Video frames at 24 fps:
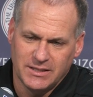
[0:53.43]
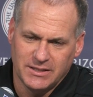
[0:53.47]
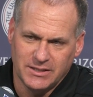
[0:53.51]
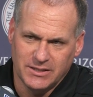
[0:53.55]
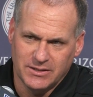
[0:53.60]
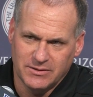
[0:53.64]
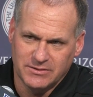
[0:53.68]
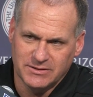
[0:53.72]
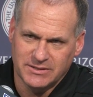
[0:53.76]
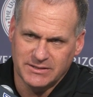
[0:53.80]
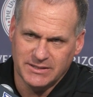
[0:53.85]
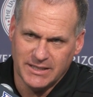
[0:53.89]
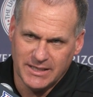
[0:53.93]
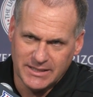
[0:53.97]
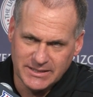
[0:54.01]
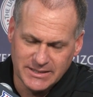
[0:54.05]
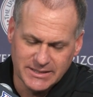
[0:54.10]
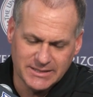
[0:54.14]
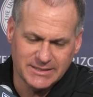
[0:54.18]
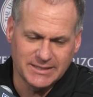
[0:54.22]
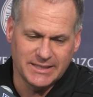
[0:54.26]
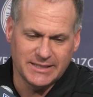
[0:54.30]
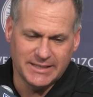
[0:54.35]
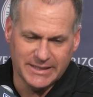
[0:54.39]
you know, instead of
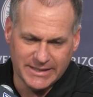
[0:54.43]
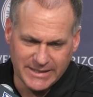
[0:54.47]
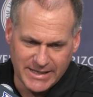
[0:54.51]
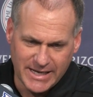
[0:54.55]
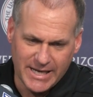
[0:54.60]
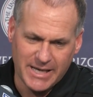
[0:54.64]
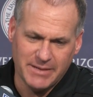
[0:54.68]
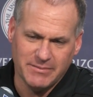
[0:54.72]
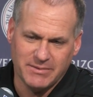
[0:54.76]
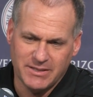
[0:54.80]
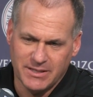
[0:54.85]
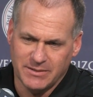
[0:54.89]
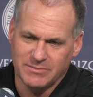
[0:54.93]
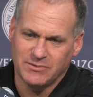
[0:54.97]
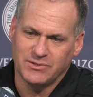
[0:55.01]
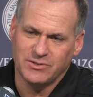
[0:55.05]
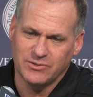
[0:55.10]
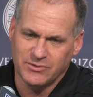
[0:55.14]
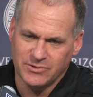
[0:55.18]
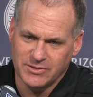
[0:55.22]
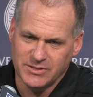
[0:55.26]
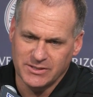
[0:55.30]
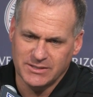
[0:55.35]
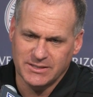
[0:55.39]
just letting the game come
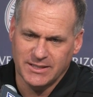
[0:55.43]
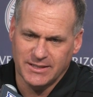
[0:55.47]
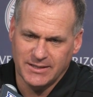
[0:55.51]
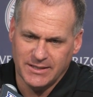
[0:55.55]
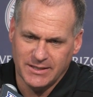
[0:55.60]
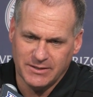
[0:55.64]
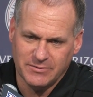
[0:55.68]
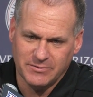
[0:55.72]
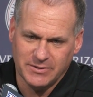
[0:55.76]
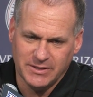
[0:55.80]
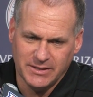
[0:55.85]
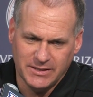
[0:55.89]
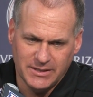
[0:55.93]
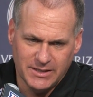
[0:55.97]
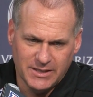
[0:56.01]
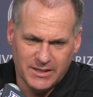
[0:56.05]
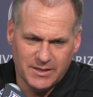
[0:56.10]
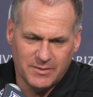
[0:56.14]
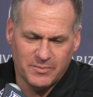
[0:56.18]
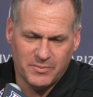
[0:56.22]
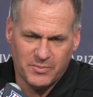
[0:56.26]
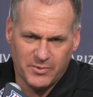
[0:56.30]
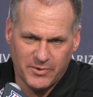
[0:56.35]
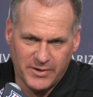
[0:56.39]
to us, I think we
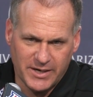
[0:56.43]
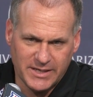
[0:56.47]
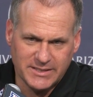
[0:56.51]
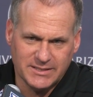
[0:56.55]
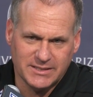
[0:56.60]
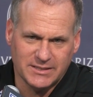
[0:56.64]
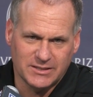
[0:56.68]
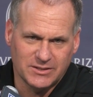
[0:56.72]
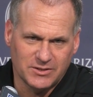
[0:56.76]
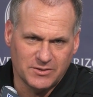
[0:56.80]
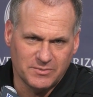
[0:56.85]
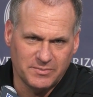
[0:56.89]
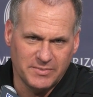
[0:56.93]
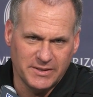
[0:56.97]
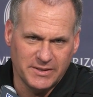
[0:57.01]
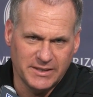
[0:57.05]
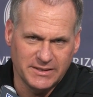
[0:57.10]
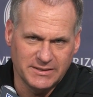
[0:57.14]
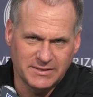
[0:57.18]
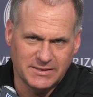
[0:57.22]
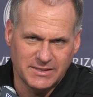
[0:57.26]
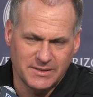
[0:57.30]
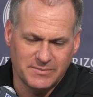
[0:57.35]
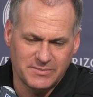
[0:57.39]
pressed a little bit.
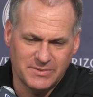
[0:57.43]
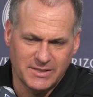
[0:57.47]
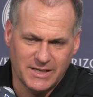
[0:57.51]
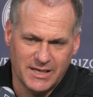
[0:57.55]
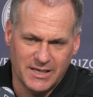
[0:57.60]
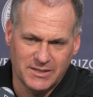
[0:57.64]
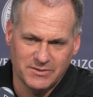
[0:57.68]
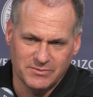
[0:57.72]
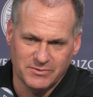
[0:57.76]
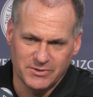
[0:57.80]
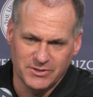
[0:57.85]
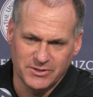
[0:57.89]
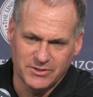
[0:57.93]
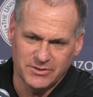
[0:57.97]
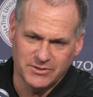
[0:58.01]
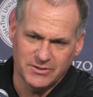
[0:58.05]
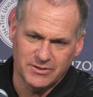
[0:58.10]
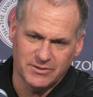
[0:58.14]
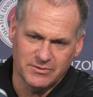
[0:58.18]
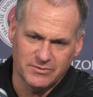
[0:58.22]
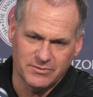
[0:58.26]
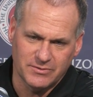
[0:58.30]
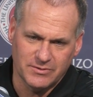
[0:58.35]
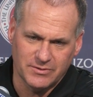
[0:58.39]
And sometimes when
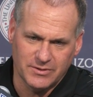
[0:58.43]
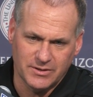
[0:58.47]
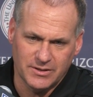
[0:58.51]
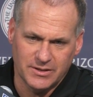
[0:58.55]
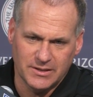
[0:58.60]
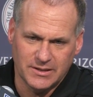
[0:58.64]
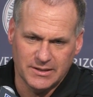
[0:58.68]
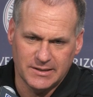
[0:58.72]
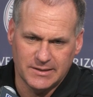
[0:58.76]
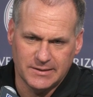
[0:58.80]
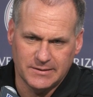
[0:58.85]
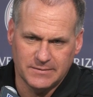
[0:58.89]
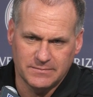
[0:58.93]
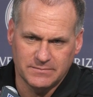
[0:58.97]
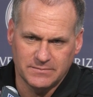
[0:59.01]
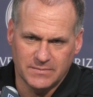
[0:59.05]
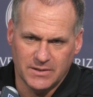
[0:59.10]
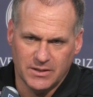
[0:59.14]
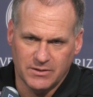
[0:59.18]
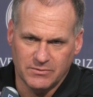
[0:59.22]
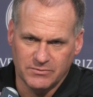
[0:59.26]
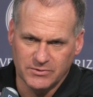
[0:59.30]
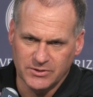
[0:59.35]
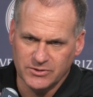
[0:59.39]
you're uh,
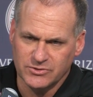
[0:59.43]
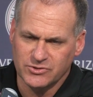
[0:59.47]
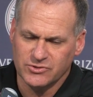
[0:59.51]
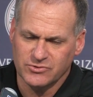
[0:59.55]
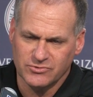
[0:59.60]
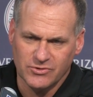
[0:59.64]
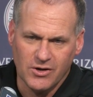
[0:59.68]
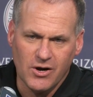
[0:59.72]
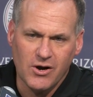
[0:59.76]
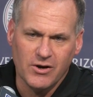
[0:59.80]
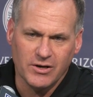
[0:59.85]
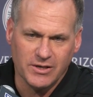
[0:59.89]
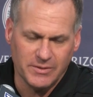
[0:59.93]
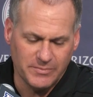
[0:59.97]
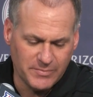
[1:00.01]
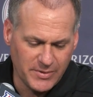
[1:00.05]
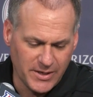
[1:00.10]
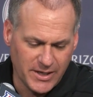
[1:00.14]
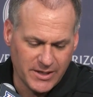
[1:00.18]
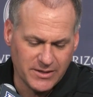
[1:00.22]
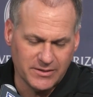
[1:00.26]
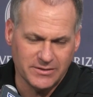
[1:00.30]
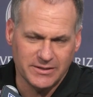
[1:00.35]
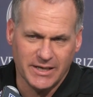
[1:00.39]
a real strong
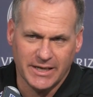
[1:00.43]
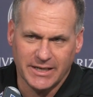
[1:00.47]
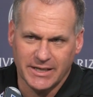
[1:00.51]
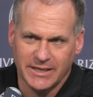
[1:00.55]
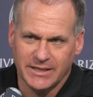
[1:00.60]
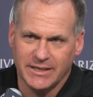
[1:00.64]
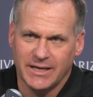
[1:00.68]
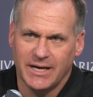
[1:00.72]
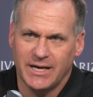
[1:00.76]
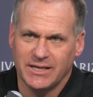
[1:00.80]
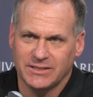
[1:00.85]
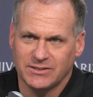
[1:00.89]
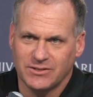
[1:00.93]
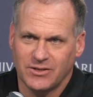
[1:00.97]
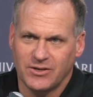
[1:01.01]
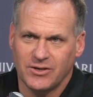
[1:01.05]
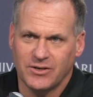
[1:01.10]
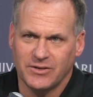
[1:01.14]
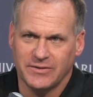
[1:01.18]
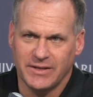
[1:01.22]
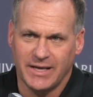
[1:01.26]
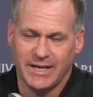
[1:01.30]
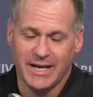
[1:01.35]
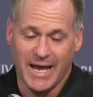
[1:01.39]
competitor like our guys
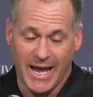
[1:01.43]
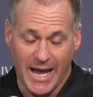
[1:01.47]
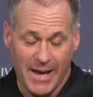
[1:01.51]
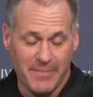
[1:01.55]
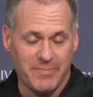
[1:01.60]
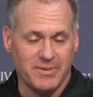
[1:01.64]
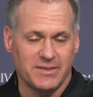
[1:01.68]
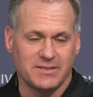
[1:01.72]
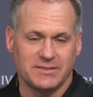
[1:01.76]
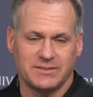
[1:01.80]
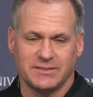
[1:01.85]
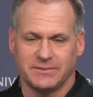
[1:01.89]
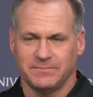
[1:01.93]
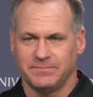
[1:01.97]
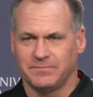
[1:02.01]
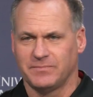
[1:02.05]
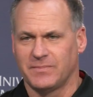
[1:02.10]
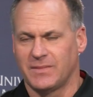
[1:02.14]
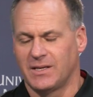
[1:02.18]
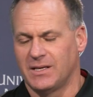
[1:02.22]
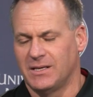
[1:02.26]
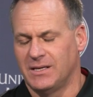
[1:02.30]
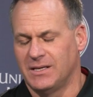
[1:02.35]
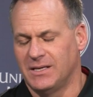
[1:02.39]
are, that happens. And,
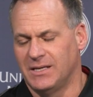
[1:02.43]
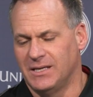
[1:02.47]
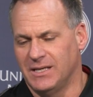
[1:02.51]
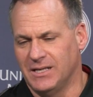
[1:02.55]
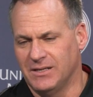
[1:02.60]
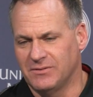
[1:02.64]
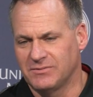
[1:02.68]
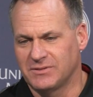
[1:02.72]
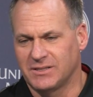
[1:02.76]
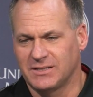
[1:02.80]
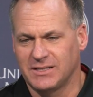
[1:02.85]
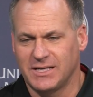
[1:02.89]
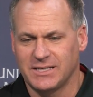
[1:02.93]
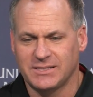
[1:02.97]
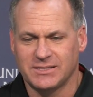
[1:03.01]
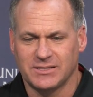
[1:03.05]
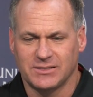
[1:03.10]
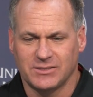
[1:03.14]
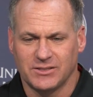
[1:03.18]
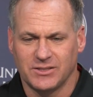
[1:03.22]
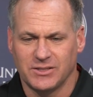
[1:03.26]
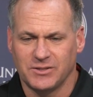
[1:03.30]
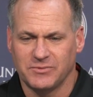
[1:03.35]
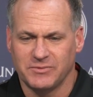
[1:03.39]
and it was a
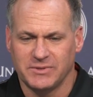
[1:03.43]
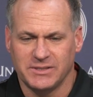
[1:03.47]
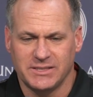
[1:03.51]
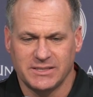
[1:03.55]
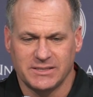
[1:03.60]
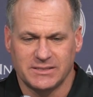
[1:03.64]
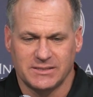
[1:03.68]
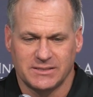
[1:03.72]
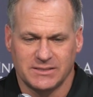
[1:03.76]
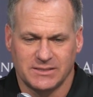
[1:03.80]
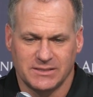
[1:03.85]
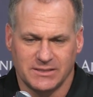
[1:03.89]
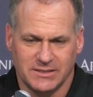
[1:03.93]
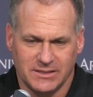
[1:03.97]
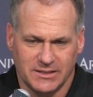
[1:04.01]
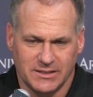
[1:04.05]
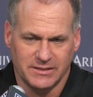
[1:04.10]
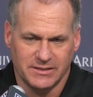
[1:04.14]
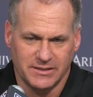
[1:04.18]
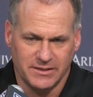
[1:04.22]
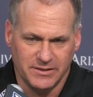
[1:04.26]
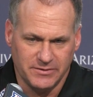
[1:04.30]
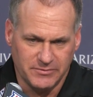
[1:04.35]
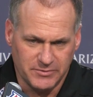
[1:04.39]
lesson learned. We just
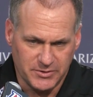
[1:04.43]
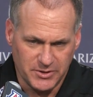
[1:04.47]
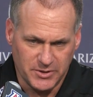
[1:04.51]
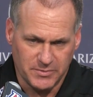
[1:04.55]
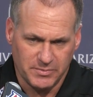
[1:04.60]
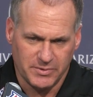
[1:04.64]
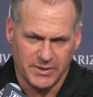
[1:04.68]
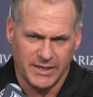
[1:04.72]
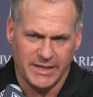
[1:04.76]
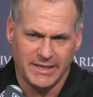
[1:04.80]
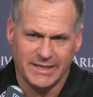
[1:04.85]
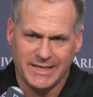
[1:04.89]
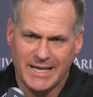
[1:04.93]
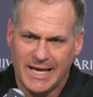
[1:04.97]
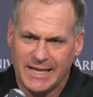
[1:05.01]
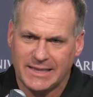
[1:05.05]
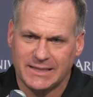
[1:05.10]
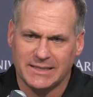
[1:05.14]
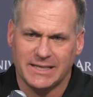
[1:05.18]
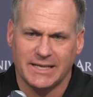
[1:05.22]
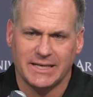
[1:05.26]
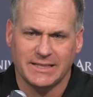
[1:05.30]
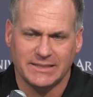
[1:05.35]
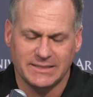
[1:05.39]
know, when you're playing an
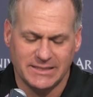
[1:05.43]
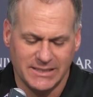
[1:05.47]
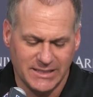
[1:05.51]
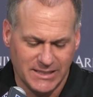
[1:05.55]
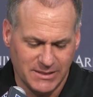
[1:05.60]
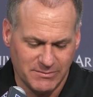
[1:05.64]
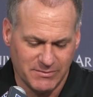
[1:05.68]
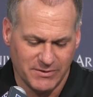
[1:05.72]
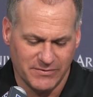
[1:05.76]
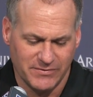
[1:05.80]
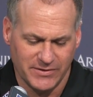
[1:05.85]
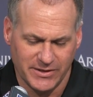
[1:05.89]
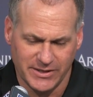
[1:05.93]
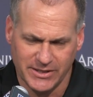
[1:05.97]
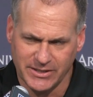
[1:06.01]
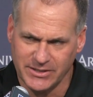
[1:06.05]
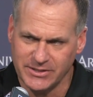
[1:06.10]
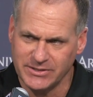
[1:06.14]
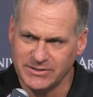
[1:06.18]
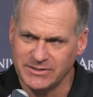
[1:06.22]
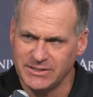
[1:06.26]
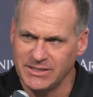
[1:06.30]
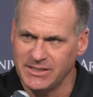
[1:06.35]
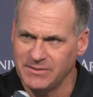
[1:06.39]
athletic team and a very
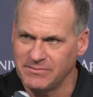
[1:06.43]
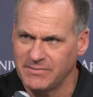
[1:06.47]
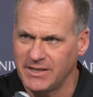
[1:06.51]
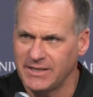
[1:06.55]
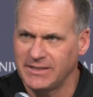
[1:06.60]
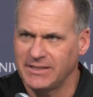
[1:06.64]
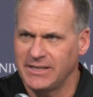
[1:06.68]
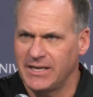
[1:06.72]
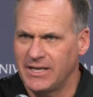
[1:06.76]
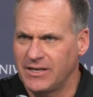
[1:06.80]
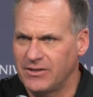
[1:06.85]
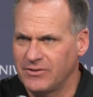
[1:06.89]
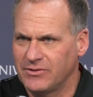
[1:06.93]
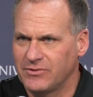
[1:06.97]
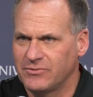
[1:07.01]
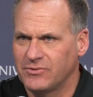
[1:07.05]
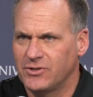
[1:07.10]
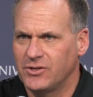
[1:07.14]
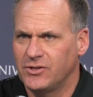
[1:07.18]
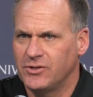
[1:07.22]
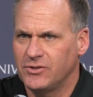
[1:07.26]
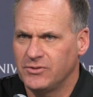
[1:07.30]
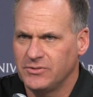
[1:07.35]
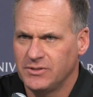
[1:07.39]
good team like that on the
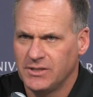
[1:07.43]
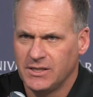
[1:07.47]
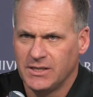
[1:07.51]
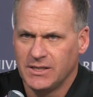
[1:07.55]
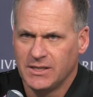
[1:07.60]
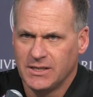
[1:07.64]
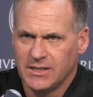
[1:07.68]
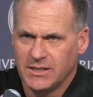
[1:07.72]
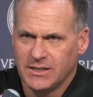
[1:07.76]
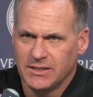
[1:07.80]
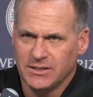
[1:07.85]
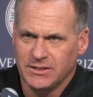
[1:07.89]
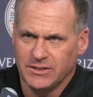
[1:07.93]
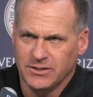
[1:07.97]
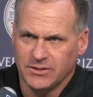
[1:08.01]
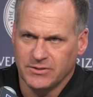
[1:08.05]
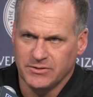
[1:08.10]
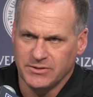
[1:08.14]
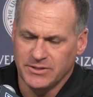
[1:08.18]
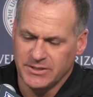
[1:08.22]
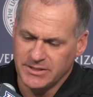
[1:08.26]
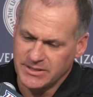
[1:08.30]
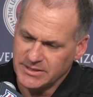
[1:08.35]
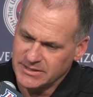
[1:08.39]
road, you know,
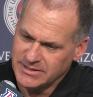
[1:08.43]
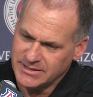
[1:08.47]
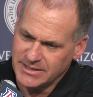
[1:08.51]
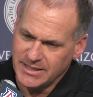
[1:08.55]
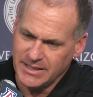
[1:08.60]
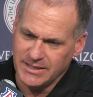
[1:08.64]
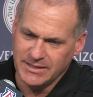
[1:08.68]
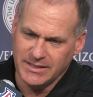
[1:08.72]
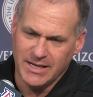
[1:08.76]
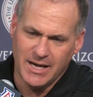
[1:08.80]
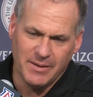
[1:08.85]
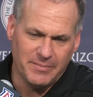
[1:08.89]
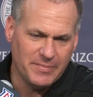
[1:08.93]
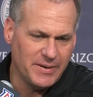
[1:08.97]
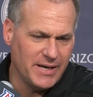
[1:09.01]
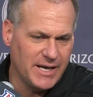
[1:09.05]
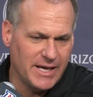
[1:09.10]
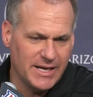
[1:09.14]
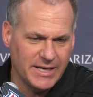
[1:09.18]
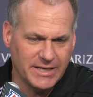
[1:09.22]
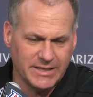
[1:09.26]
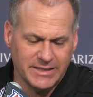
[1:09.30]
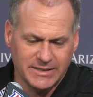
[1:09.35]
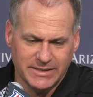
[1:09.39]
you just got to not
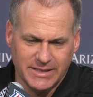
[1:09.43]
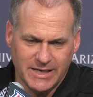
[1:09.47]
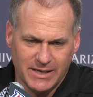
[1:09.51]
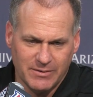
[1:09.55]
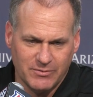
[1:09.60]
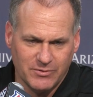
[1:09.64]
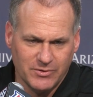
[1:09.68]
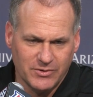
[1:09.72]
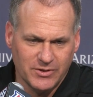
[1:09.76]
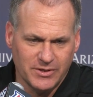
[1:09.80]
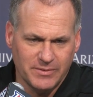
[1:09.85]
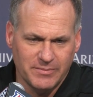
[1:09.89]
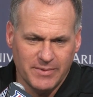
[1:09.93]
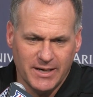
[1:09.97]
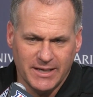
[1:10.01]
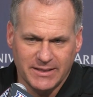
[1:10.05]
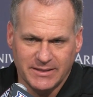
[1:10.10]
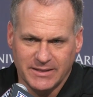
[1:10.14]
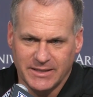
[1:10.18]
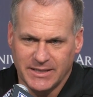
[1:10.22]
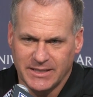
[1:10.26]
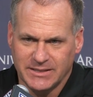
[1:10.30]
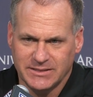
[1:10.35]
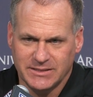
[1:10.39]
panic and not worry
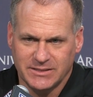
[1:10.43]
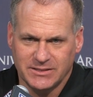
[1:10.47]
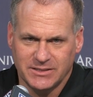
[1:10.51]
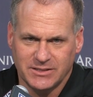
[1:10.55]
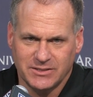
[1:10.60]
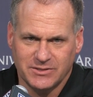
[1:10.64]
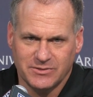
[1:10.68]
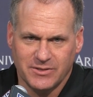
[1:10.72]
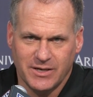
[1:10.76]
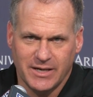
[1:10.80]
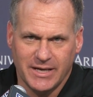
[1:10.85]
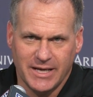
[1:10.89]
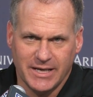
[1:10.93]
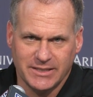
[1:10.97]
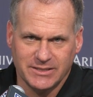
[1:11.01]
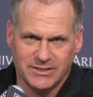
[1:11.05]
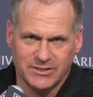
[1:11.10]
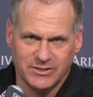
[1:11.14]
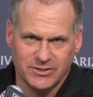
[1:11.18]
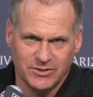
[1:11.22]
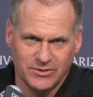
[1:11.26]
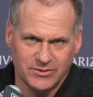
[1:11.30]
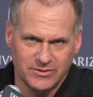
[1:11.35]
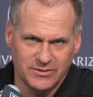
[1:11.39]
about things and just try to
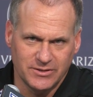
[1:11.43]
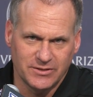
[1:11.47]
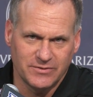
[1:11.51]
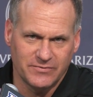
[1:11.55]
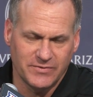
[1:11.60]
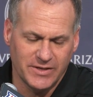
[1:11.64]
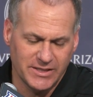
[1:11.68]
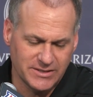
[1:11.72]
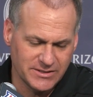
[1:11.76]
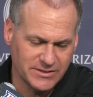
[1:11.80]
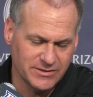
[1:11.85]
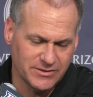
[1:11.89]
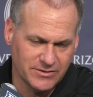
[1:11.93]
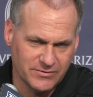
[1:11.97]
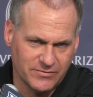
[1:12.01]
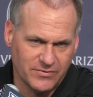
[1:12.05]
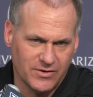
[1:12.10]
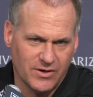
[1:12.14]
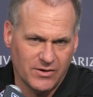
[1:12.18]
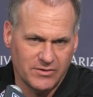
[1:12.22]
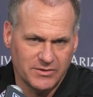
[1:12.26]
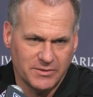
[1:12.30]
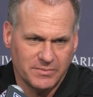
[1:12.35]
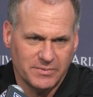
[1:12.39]
execute, and eventually it'll
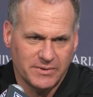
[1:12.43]
fall into